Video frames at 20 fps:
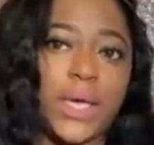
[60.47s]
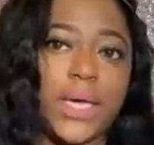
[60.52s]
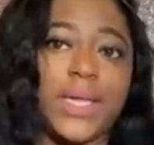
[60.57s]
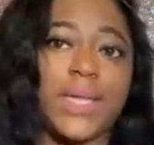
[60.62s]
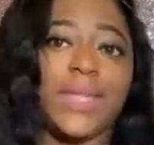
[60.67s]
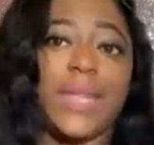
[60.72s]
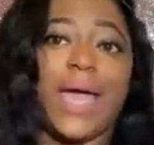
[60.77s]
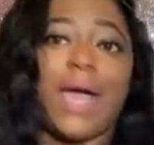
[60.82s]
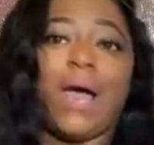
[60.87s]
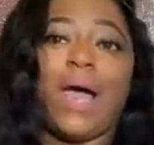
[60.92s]

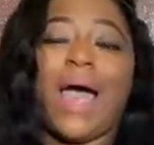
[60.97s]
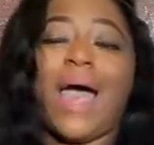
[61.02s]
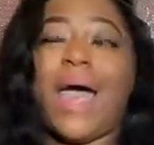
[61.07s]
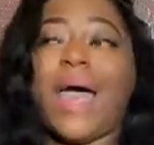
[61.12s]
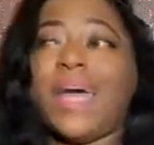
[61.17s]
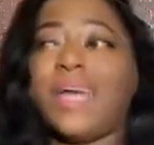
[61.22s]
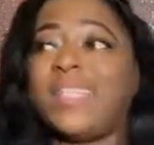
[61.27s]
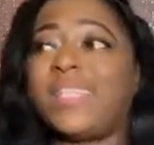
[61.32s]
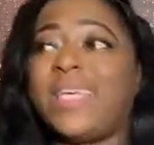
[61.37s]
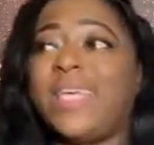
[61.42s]
Now,
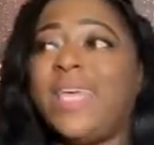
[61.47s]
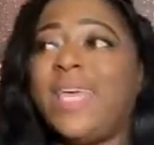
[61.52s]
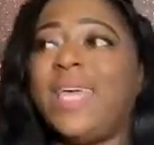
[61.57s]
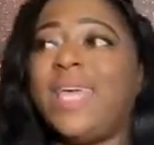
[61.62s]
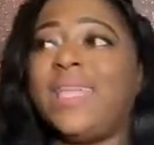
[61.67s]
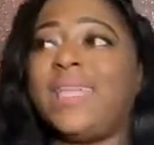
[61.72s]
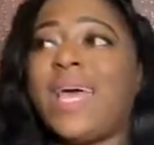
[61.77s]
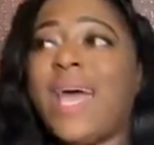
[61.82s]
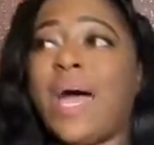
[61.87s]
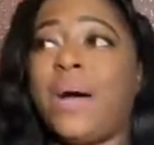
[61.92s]
I
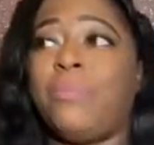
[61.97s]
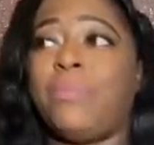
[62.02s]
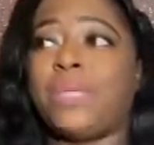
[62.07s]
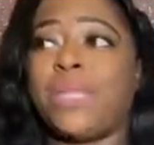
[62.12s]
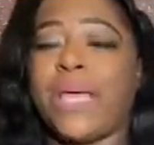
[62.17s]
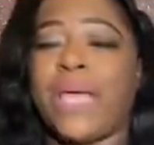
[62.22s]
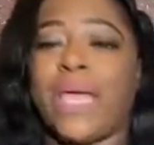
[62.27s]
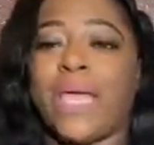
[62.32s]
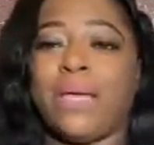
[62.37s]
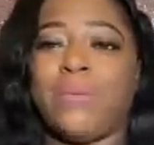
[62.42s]
cannot
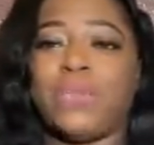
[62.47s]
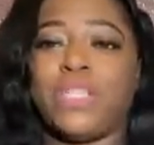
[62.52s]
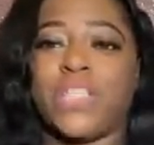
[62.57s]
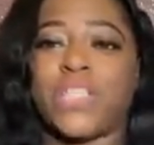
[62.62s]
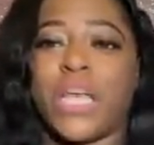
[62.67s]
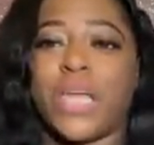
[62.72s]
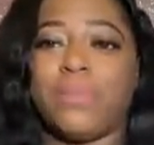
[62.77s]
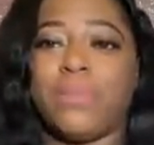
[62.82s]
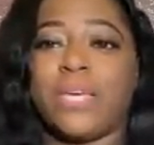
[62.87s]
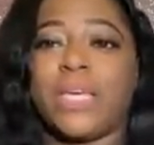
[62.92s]
blame
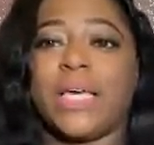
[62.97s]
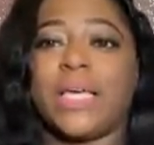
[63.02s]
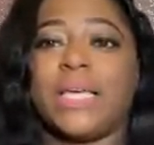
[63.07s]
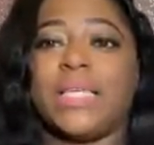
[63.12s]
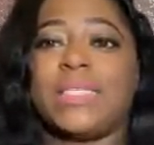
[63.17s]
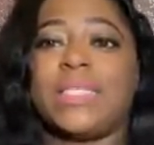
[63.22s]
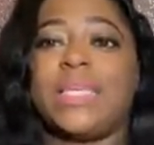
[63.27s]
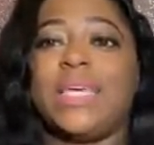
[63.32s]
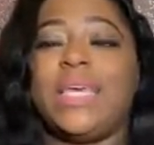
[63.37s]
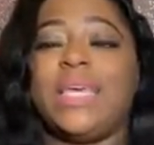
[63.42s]
Jay
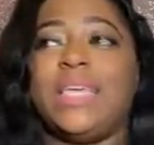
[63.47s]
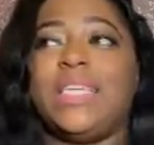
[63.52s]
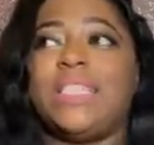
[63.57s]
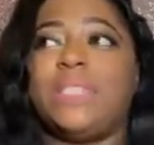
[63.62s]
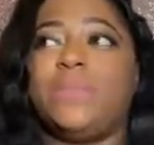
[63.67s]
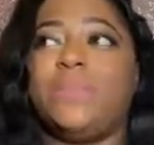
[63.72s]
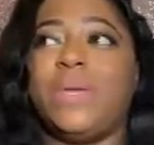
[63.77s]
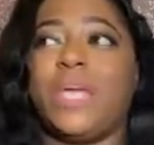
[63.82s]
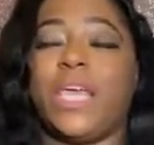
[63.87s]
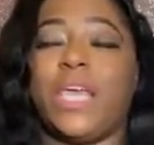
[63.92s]
because
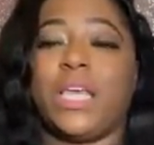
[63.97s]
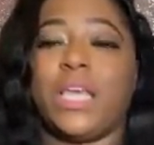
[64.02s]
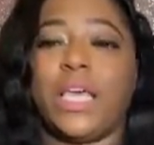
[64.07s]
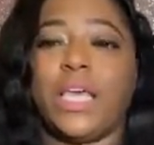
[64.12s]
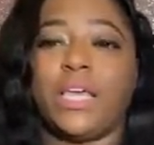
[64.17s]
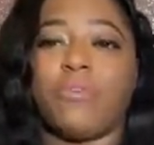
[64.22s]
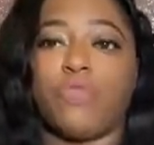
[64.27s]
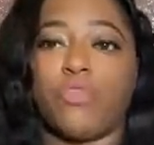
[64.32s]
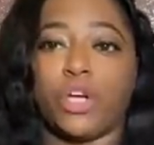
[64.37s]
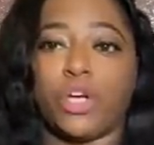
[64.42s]
he's being
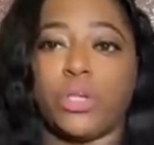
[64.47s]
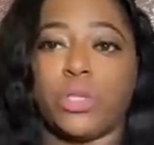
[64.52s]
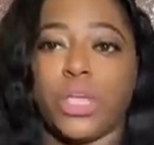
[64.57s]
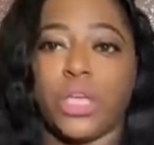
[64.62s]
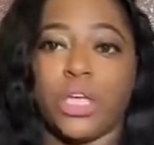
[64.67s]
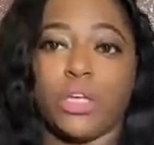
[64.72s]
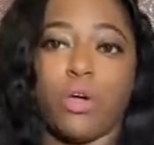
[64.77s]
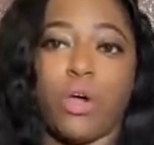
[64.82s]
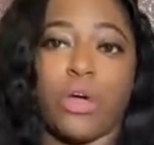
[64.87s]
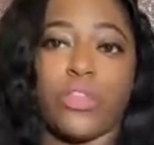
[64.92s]
real
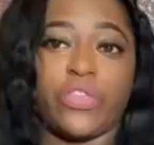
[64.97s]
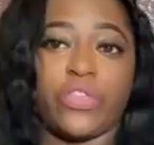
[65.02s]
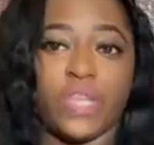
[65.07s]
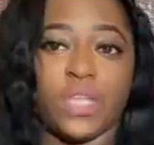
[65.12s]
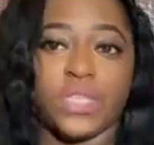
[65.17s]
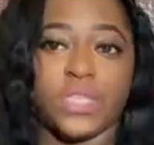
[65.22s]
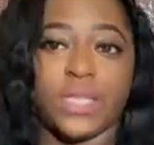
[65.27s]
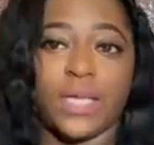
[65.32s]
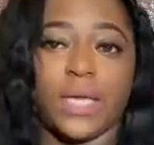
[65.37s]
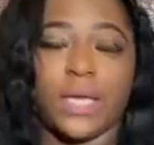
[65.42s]
and
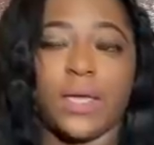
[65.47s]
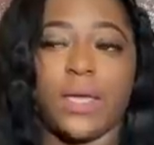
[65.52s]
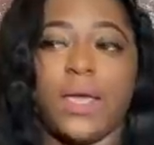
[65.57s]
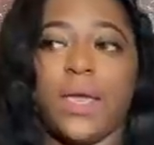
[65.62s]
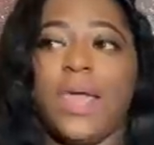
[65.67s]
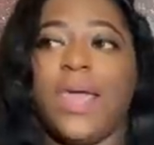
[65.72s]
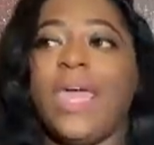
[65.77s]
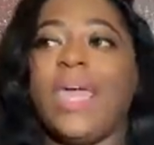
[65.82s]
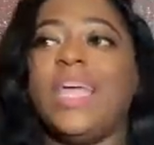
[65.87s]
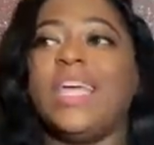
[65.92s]
authentic.
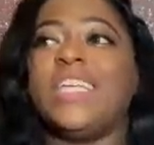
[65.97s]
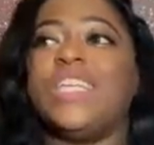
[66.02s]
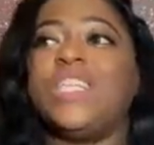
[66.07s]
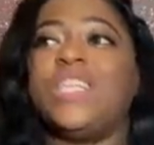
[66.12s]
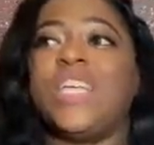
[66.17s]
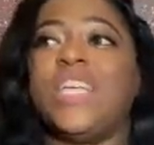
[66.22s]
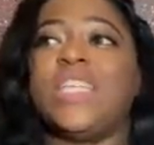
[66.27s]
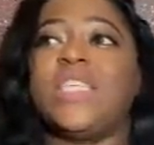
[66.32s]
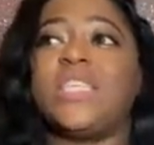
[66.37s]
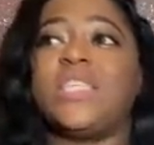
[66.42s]
It
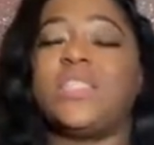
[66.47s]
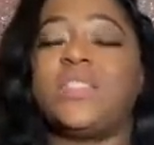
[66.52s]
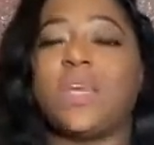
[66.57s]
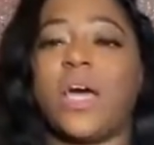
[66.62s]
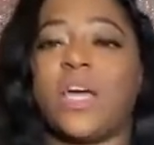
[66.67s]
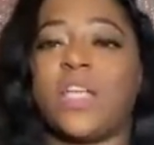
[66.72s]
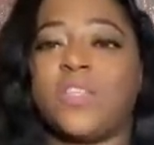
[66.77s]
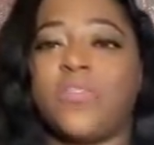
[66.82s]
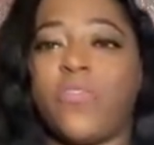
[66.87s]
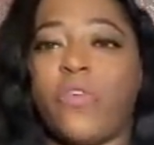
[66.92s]
just
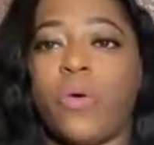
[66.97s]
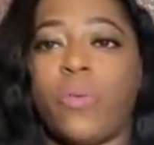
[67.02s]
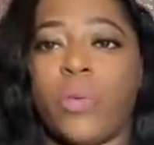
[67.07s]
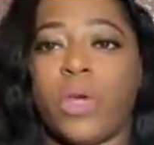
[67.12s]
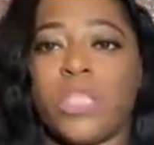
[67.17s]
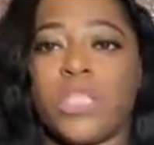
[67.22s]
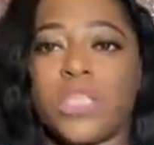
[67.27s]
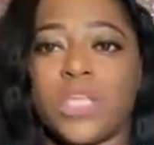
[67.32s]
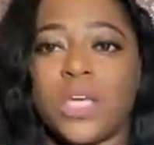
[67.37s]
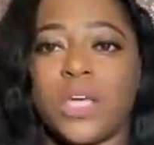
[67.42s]
sucks for
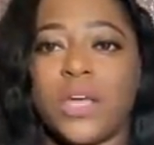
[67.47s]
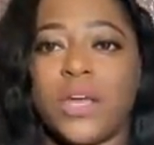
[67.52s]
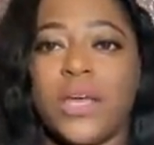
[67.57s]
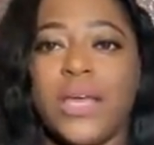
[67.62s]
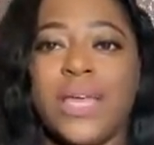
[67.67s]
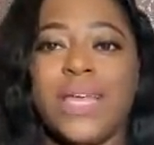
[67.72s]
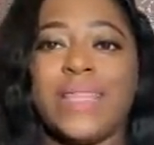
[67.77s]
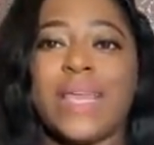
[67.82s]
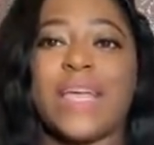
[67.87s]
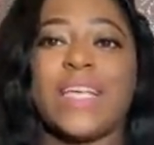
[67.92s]
Winter
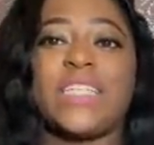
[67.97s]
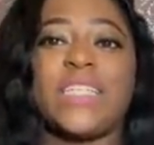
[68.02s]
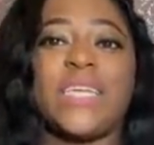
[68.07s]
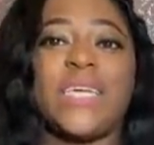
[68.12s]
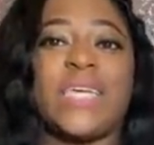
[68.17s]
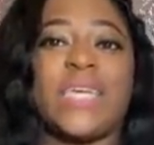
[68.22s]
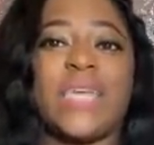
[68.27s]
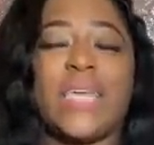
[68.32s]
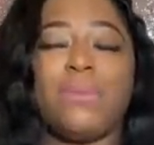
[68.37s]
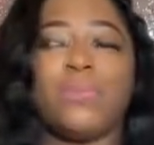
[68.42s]
that
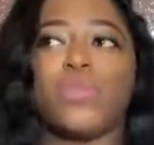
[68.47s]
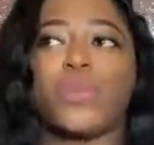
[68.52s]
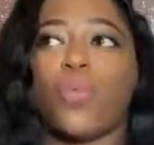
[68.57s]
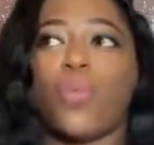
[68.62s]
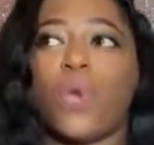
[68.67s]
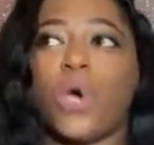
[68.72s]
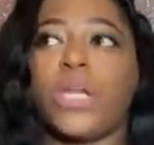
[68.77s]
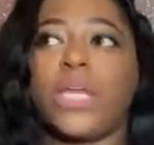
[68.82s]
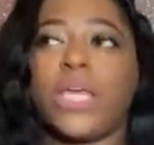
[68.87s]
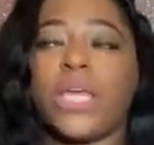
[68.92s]
she keeps
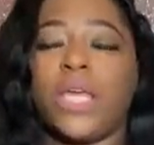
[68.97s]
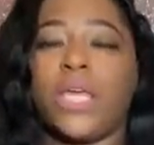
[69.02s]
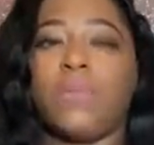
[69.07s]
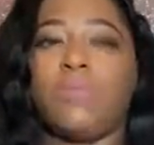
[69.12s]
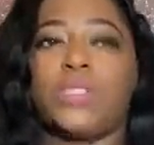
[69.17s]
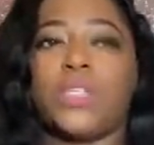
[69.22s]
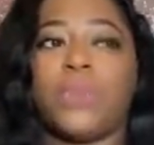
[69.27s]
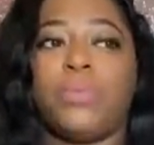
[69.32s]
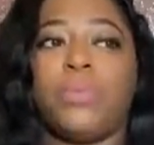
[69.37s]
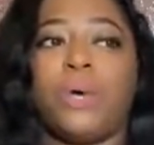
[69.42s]
wanting
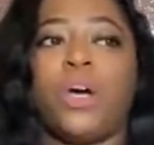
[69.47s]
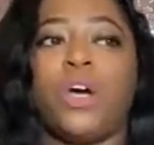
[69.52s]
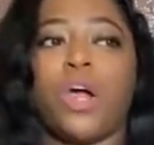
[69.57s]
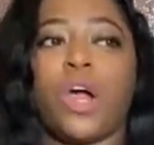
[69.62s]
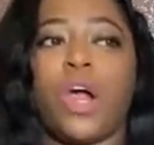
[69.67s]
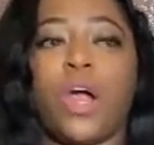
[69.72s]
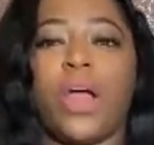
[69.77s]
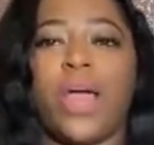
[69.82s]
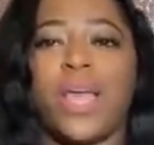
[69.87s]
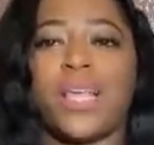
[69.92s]
him to put
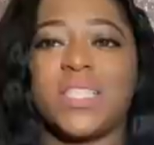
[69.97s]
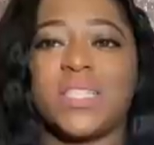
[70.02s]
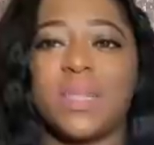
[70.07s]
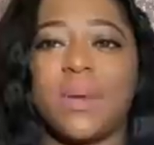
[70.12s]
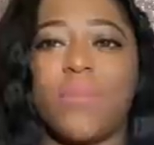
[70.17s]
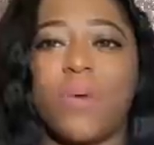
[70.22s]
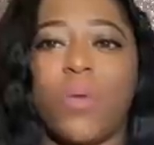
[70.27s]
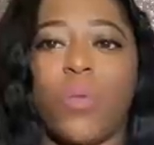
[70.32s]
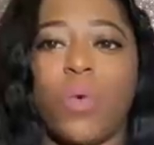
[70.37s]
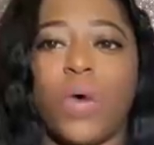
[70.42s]
her as
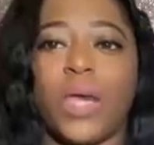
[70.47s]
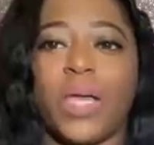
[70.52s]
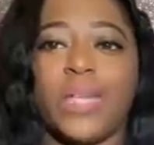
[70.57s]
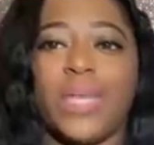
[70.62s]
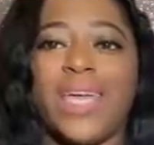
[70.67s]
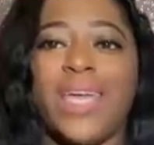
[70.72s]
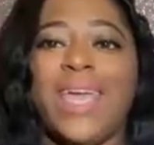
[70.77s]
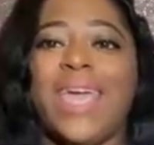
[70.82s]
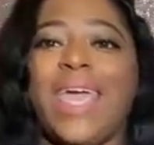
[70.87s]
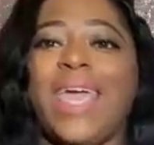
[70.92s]
number
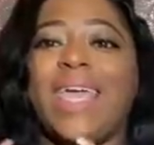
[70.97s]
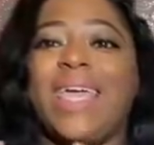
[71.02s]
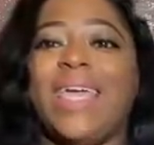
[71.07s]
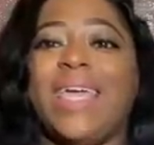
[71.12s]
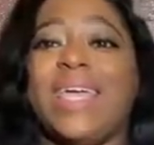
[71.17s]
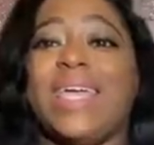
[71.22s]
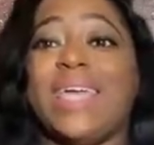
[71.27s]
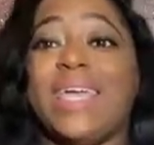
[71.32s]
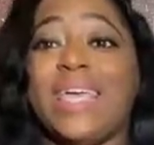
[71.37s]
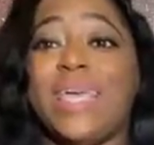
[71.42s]
one, and
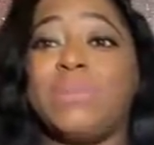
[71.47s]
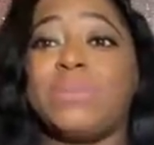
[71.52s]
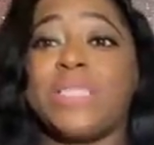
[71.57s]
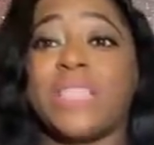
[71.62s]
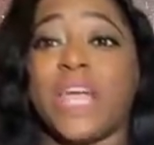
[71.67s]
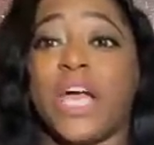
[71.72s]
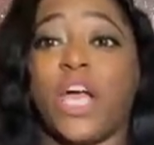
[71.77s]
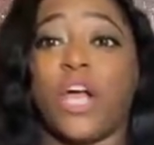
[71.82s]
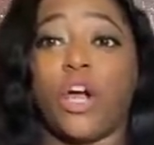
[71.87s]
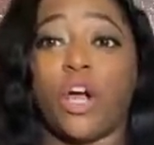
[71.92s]
he keeps
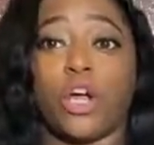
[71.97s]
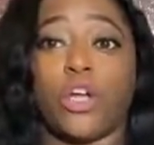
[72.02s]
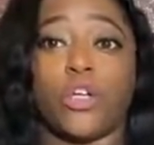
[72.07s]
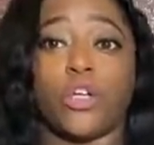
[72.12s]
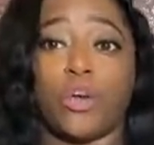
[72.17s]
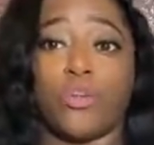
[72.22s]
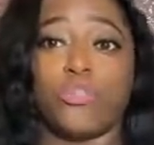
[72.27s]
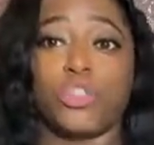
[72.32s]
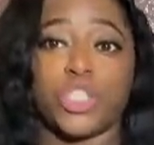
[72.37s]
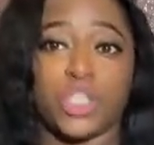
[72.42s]
letting her
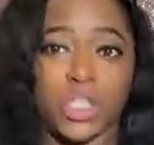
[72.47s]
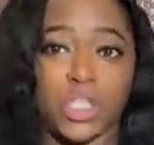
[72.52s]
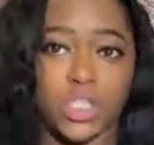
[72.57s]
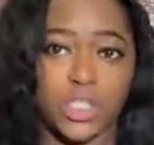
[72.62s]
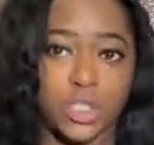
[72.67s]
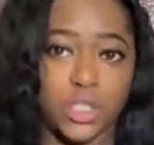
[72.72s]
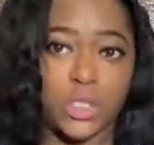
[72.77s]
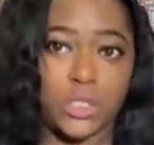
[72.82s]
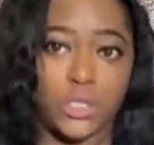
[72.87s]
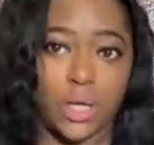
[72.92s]
know
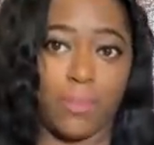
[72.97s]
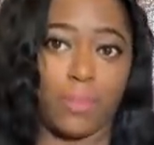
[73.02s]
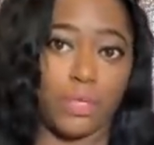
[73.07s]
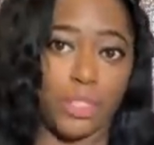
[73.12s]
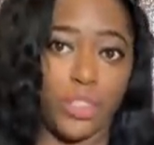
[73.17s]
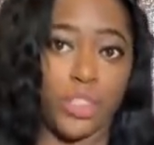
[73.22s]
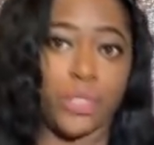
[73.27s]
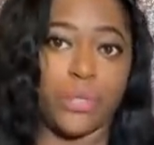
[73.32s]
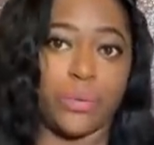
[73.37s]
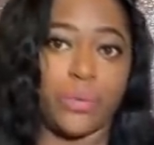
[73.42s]
she's number
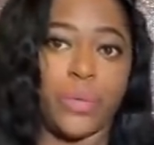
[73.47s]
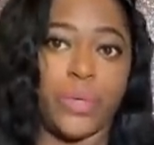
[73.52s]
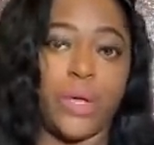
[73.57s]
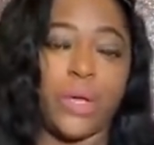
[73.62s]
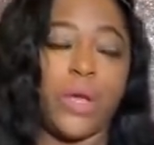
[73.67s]
two.